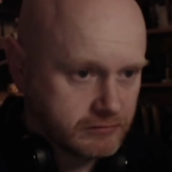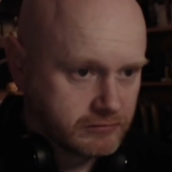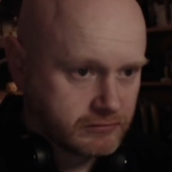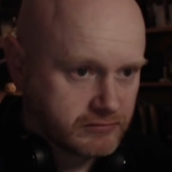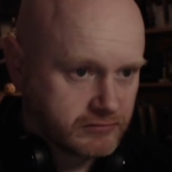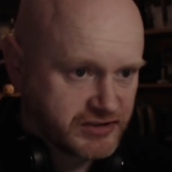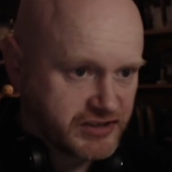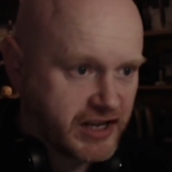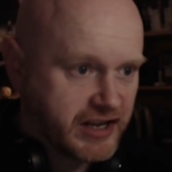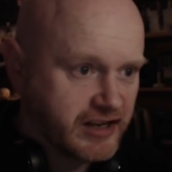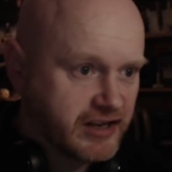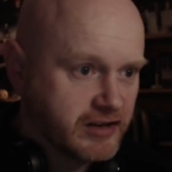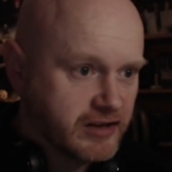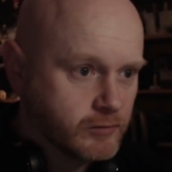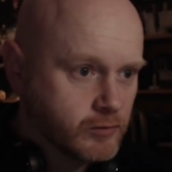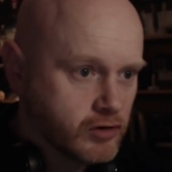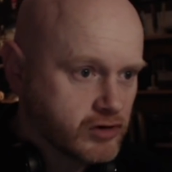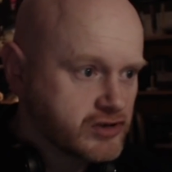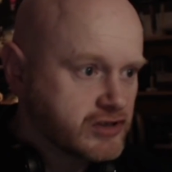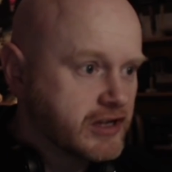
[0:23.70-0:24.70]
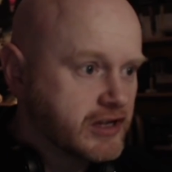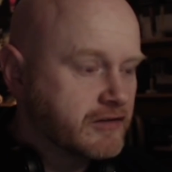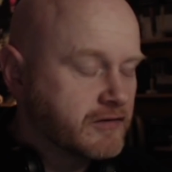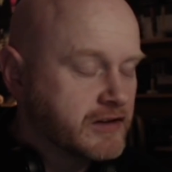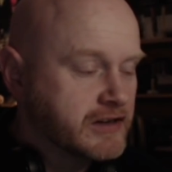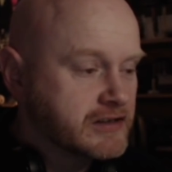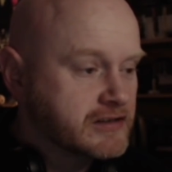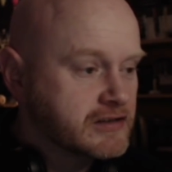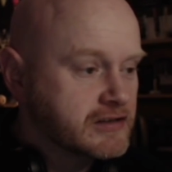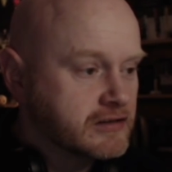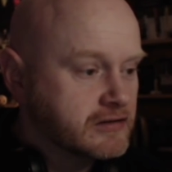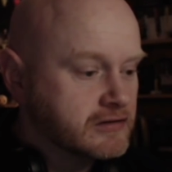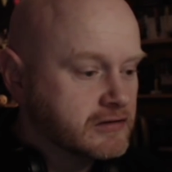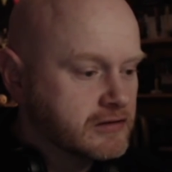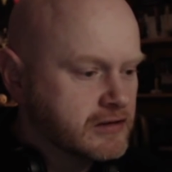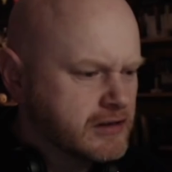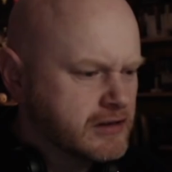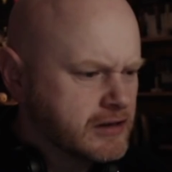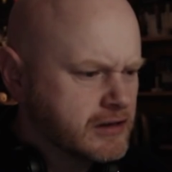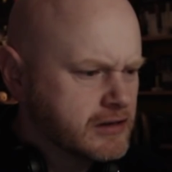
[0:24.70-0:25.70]
stayed in, watched Netflix, and
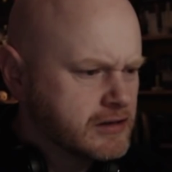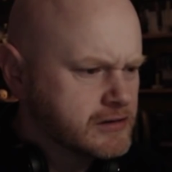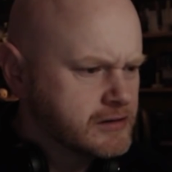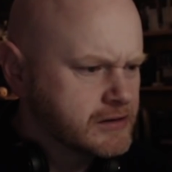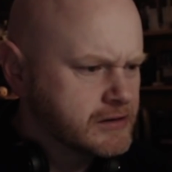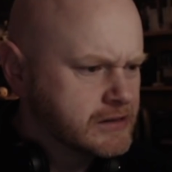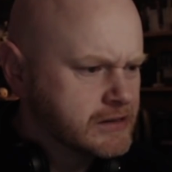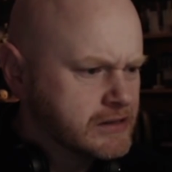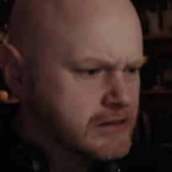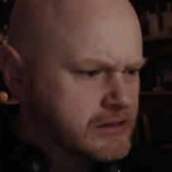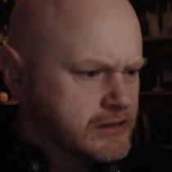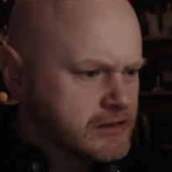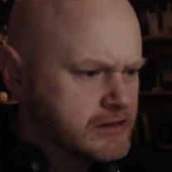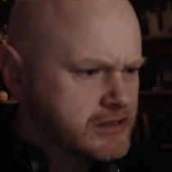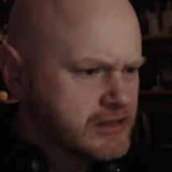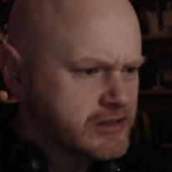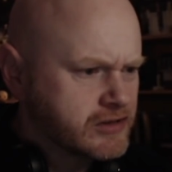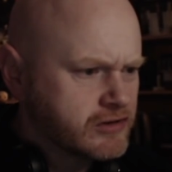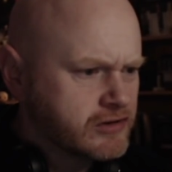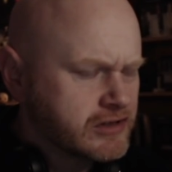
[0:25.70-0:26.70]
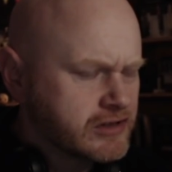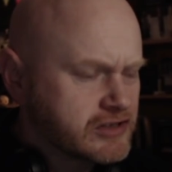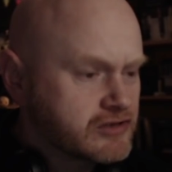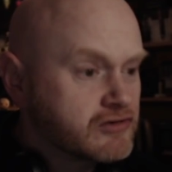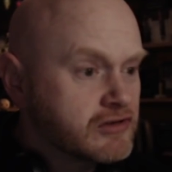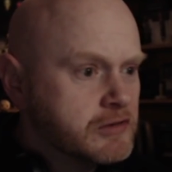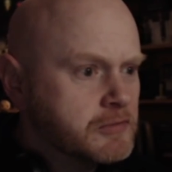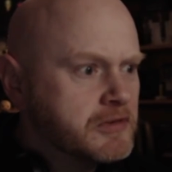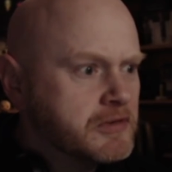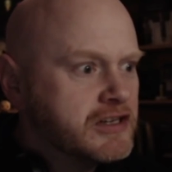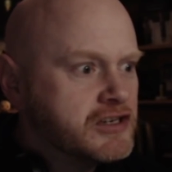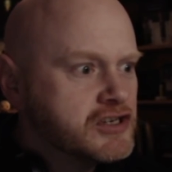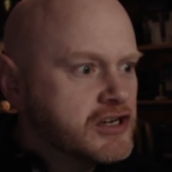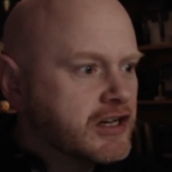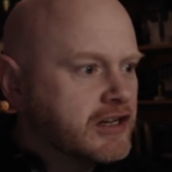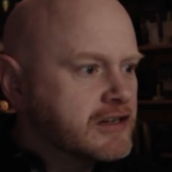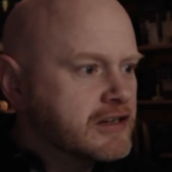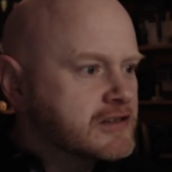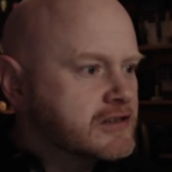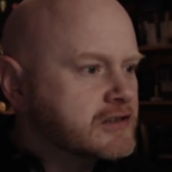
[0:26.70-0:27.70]
uh, just got extremely
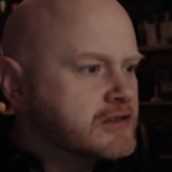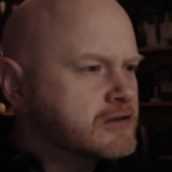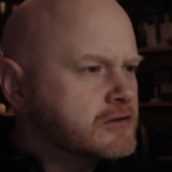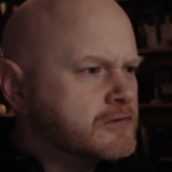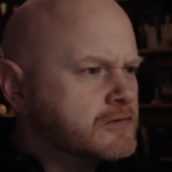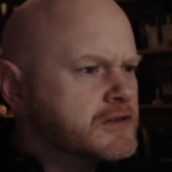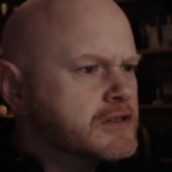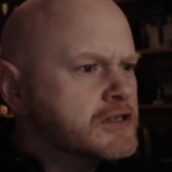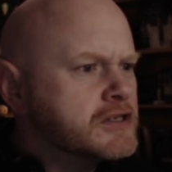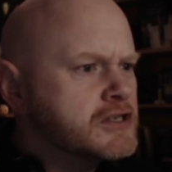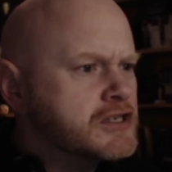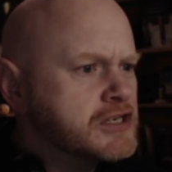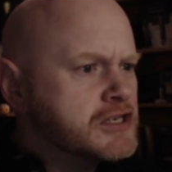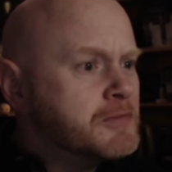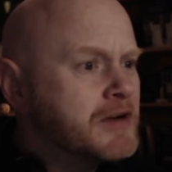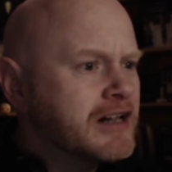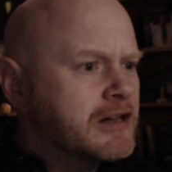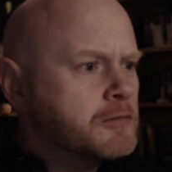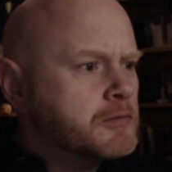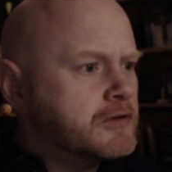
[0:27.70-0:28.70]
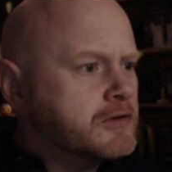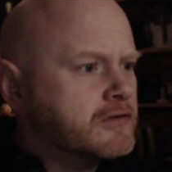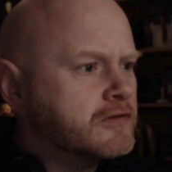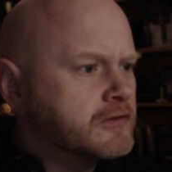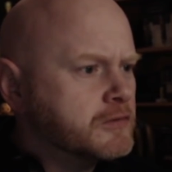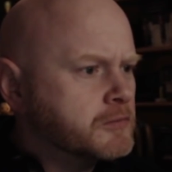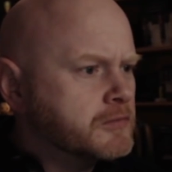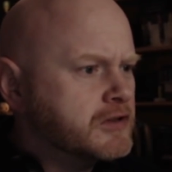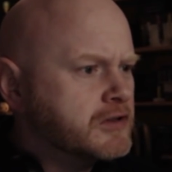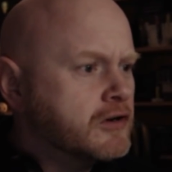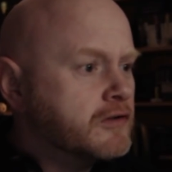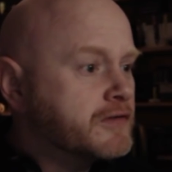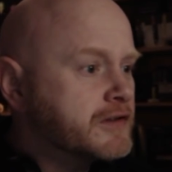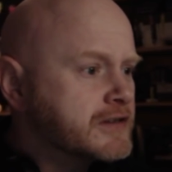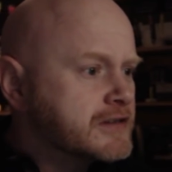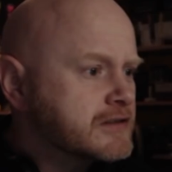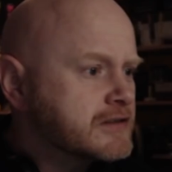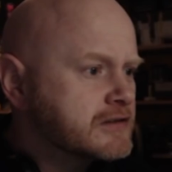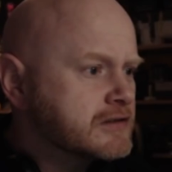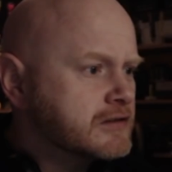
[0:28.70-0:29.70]
jealous over Jim Halpert from The
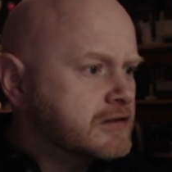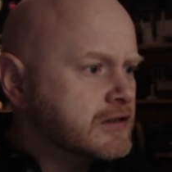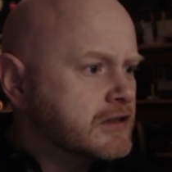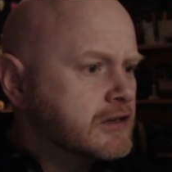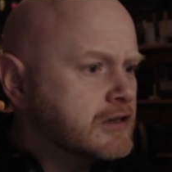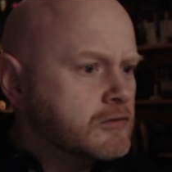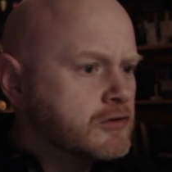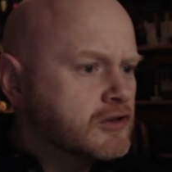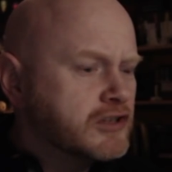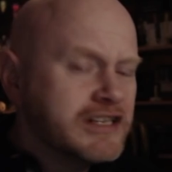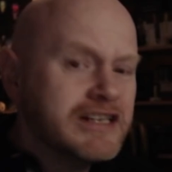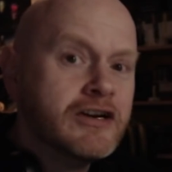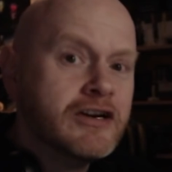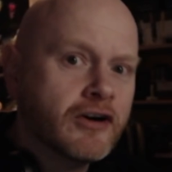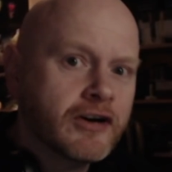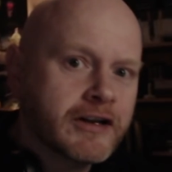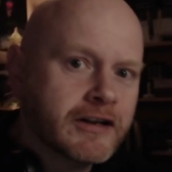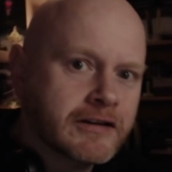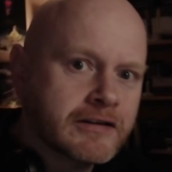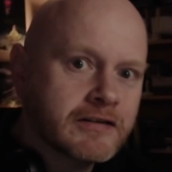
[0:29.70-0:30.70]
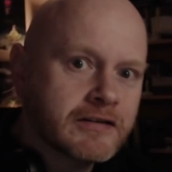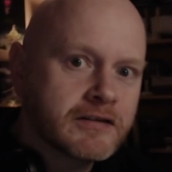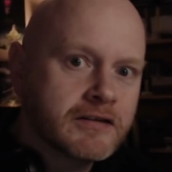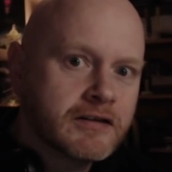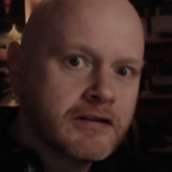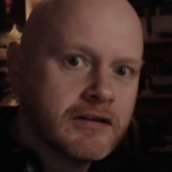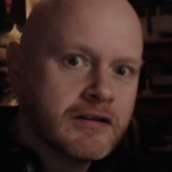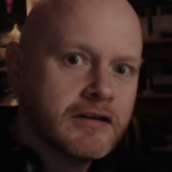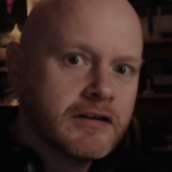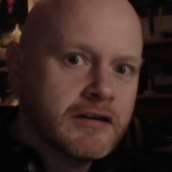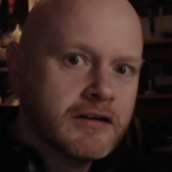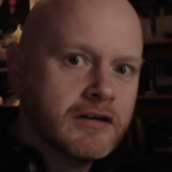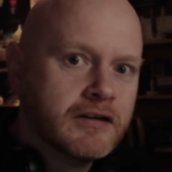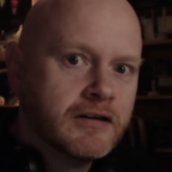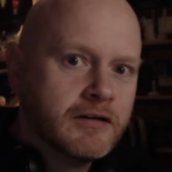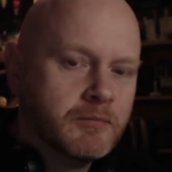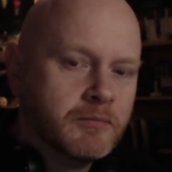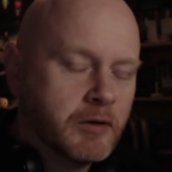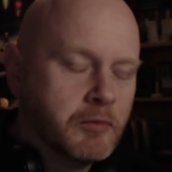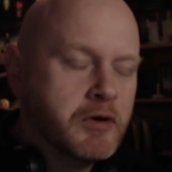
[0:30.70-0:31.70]
Office and how good he got it.
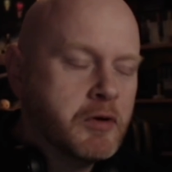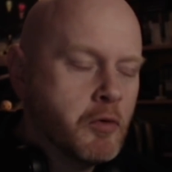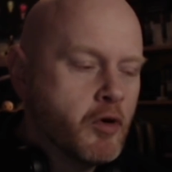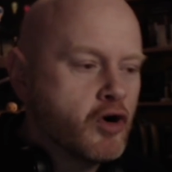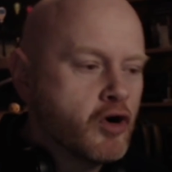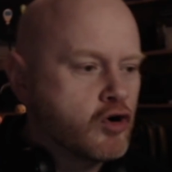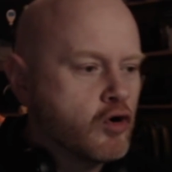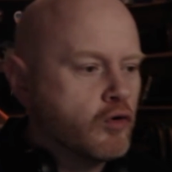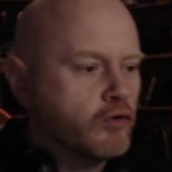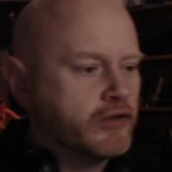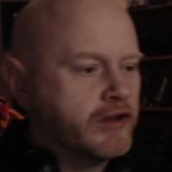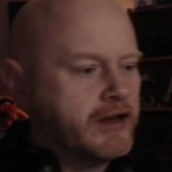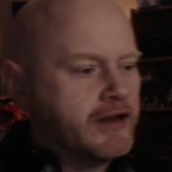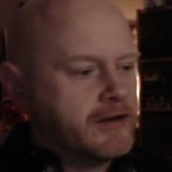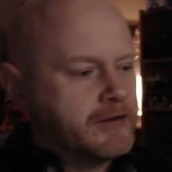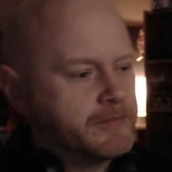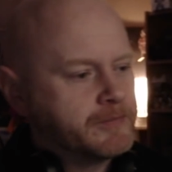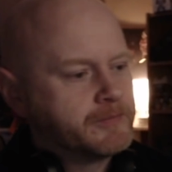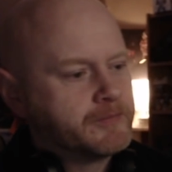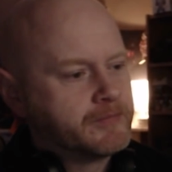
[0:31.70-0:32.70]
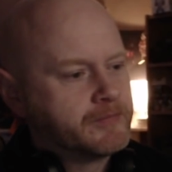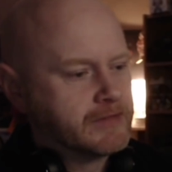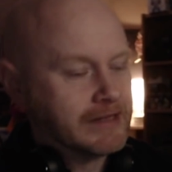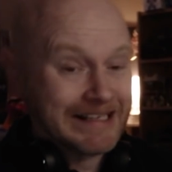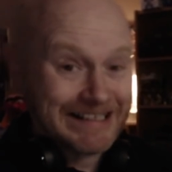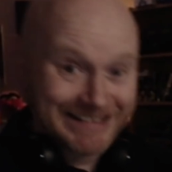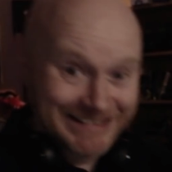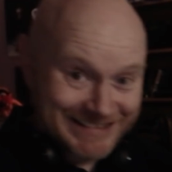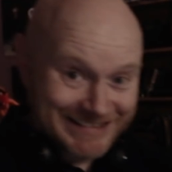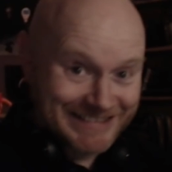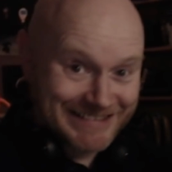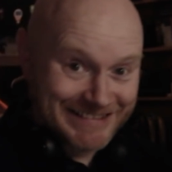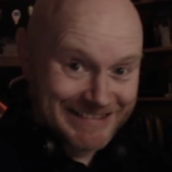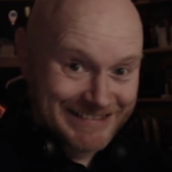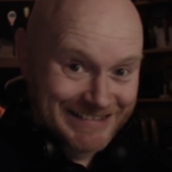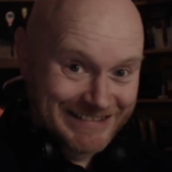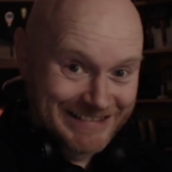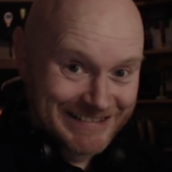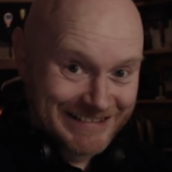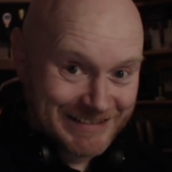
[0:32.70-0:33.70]
But we won't go there.
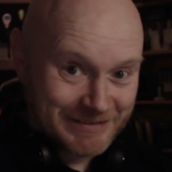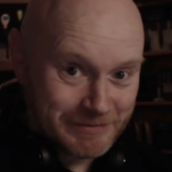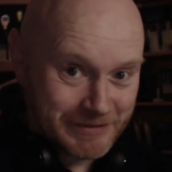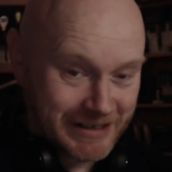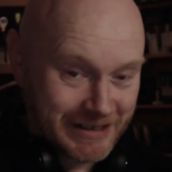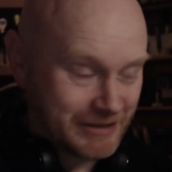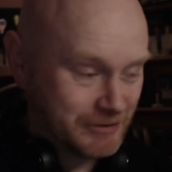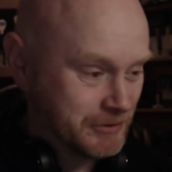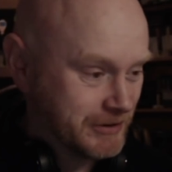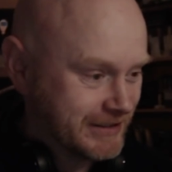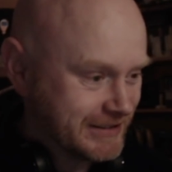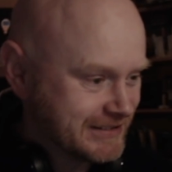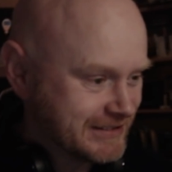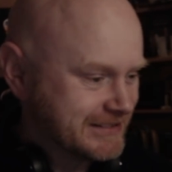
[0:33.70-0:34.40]
But anyway,